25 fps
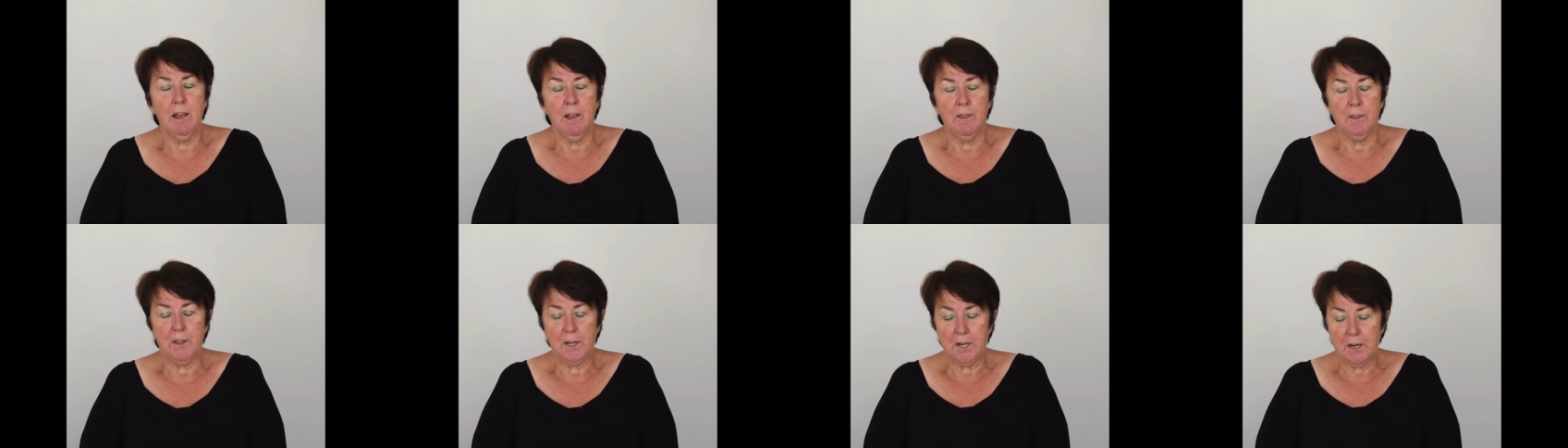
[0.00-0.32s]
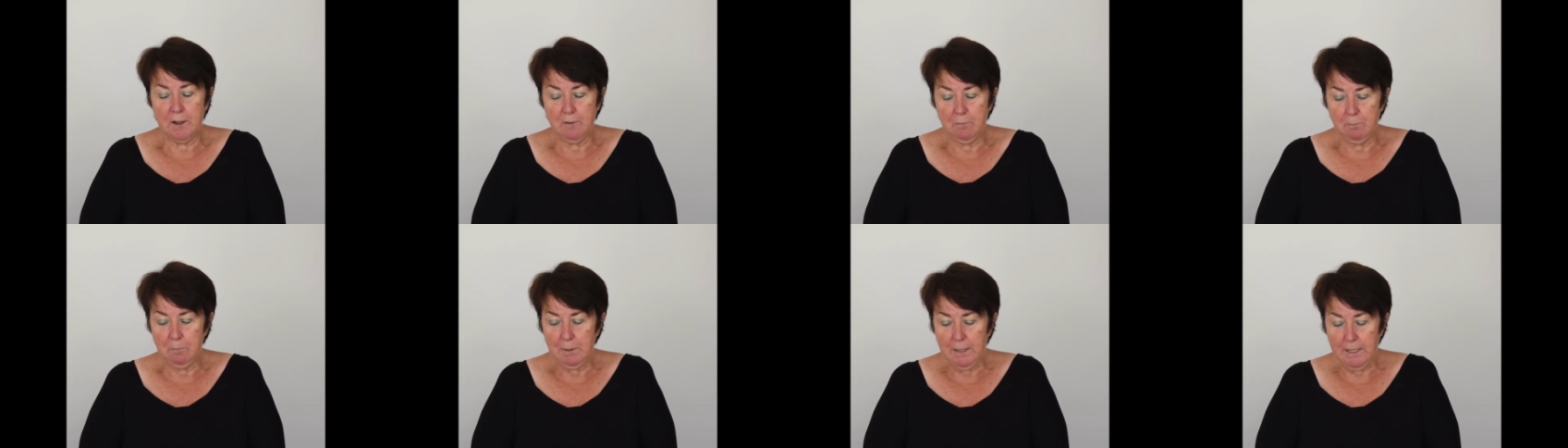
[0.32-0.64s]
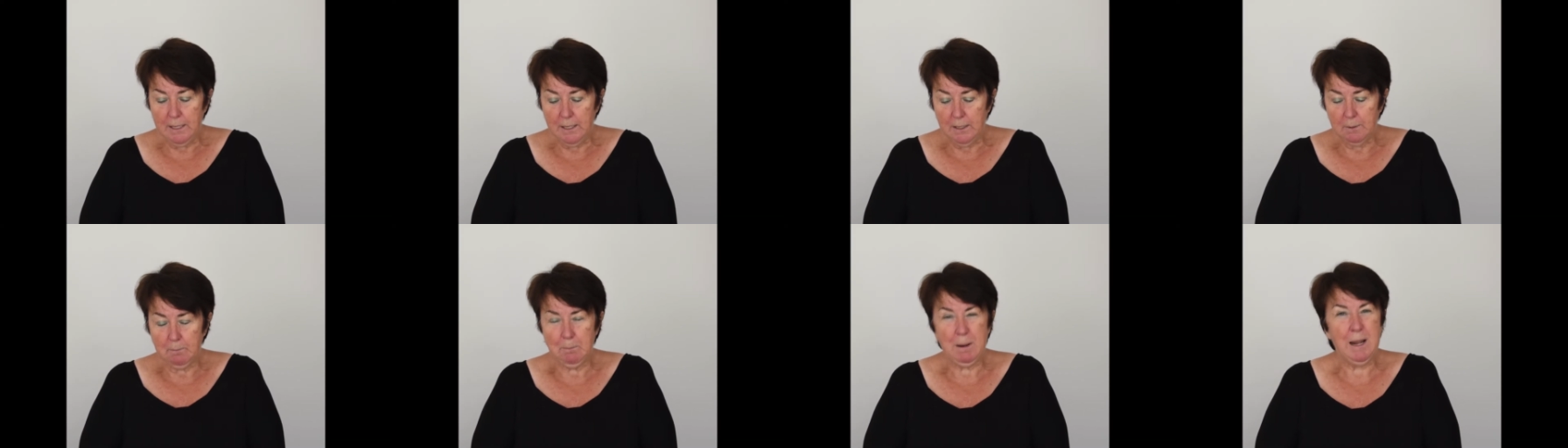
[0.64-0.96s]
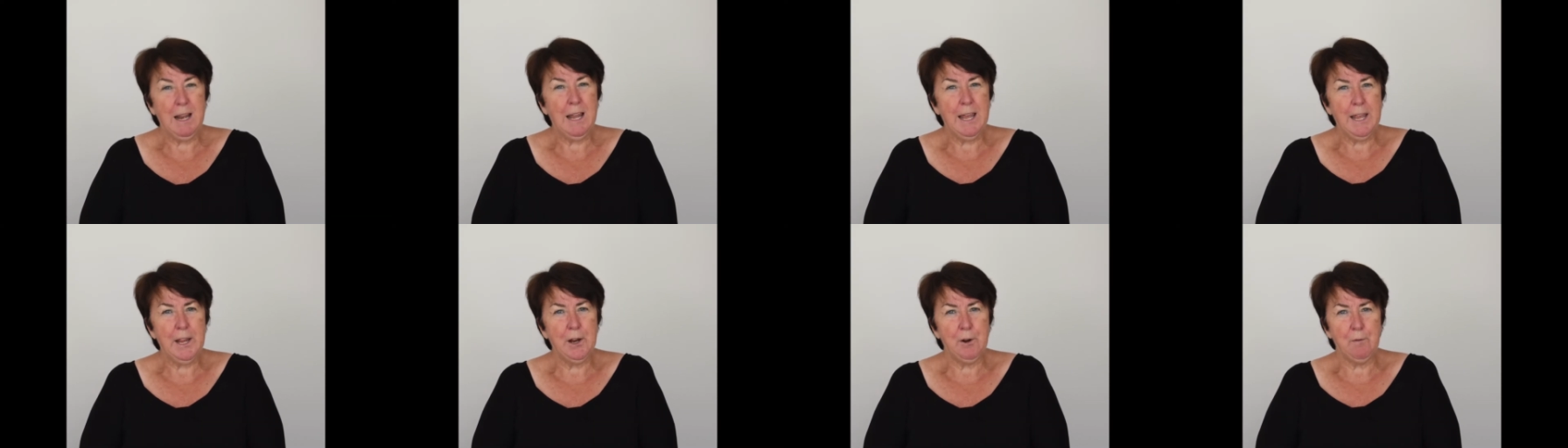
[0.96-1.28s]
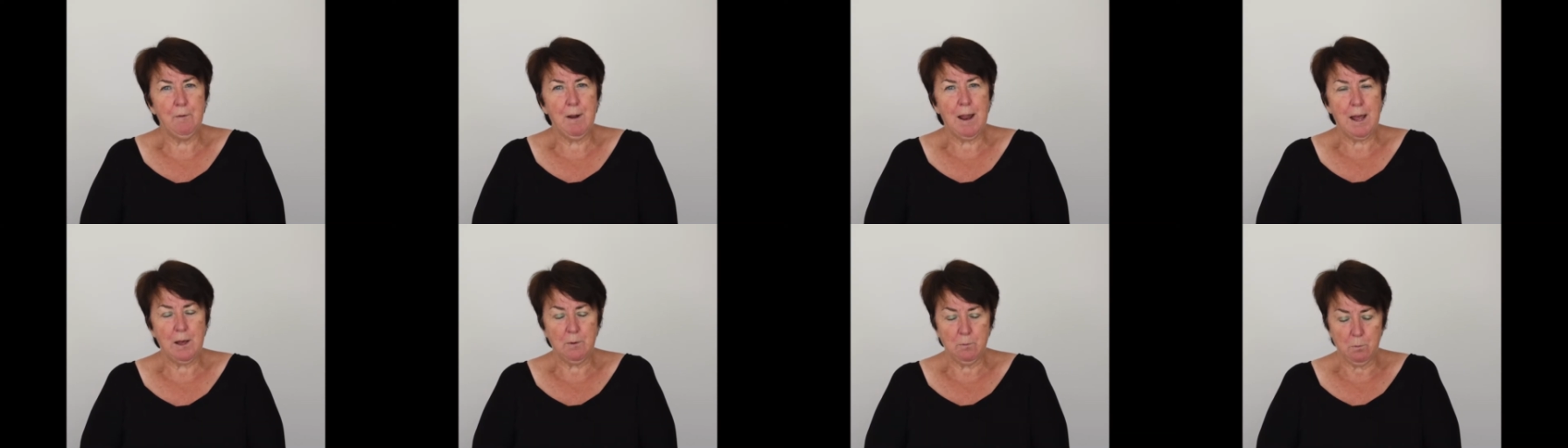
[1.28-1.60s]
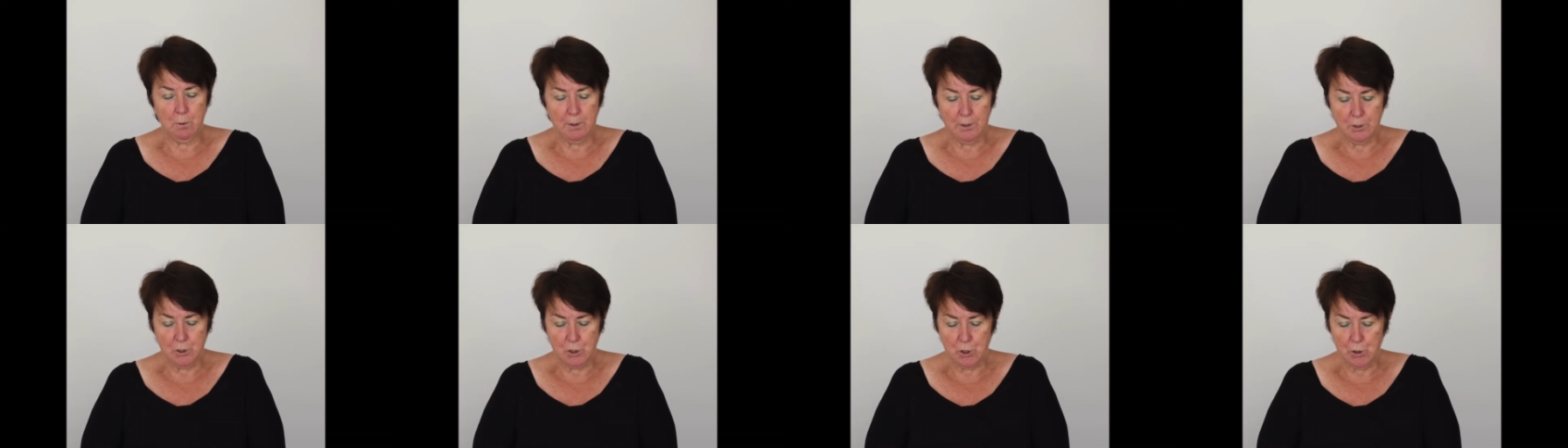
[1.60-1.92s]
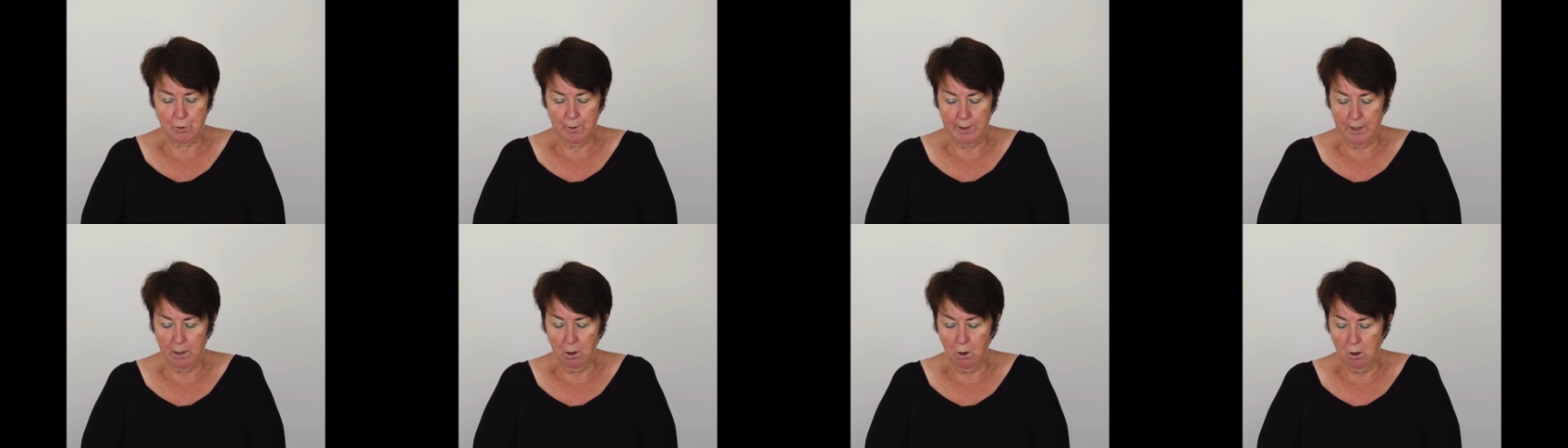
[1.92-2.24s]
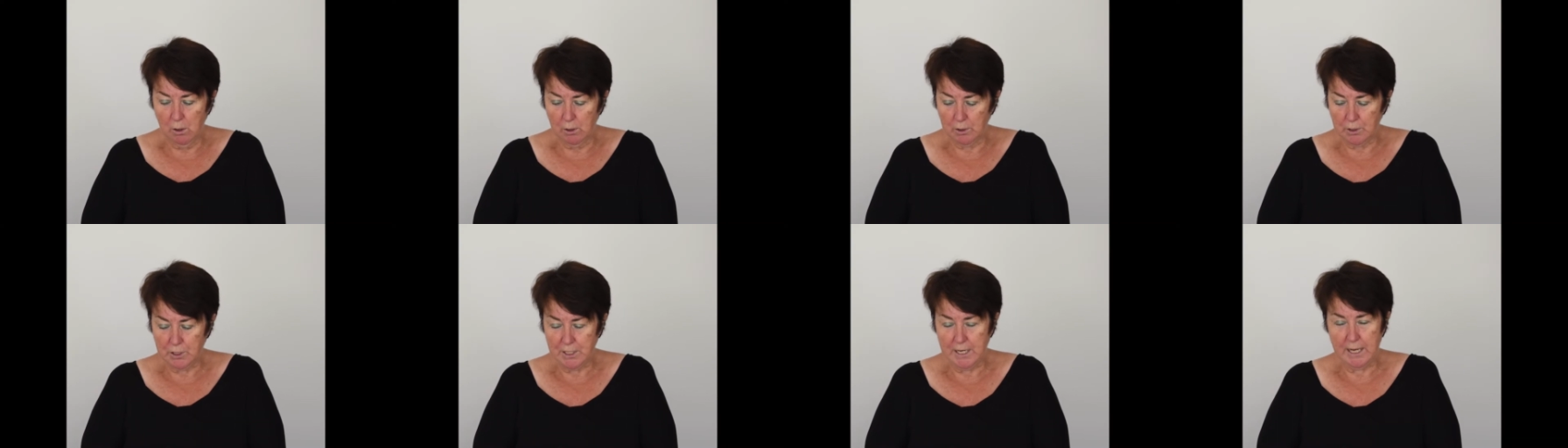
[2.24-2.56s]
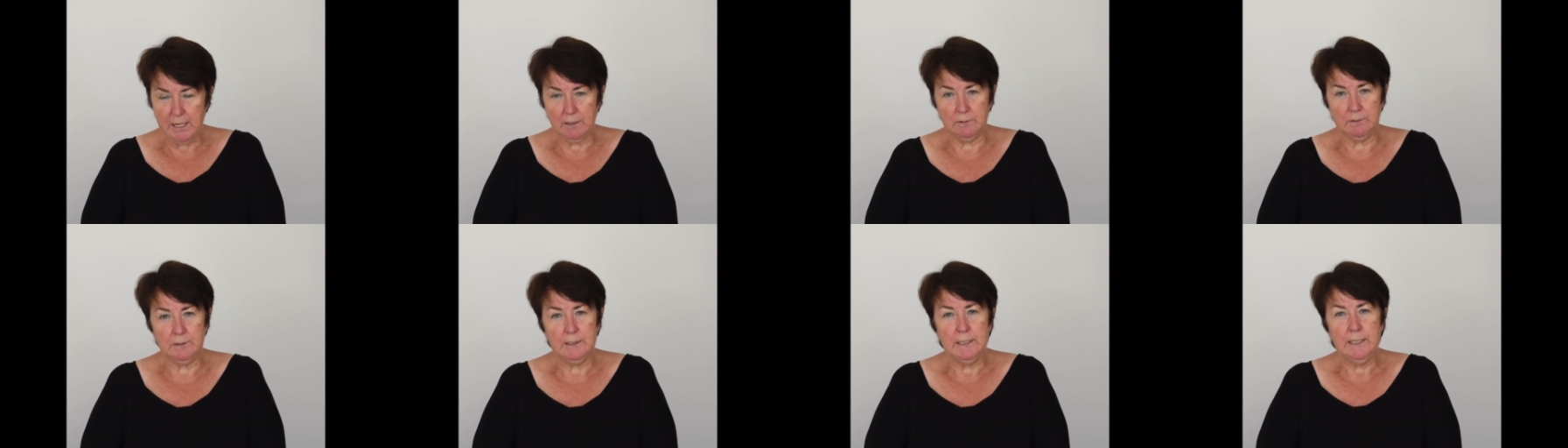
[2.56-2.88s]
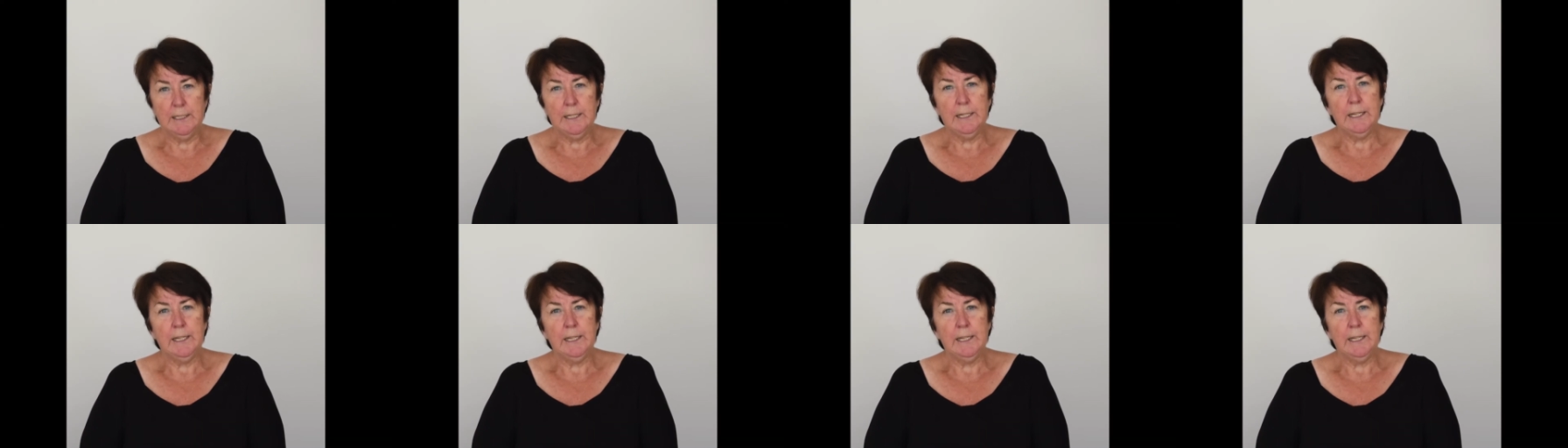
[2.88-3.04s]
that I've been playing around with during lockdown.